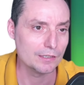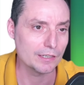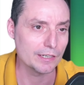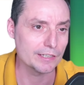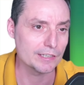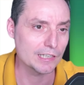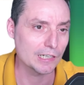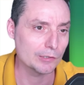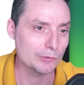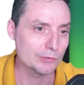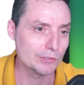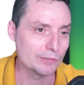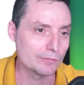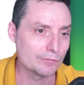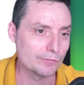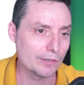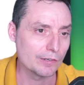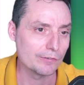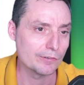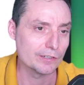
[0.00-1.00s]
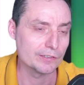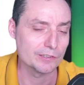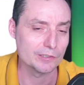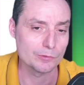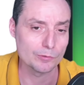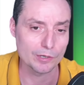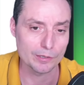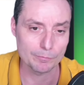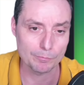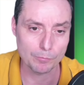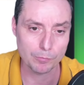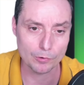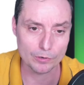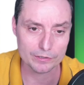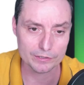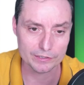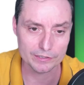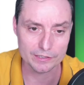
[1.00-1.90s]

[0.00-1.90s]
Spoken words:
8501 port,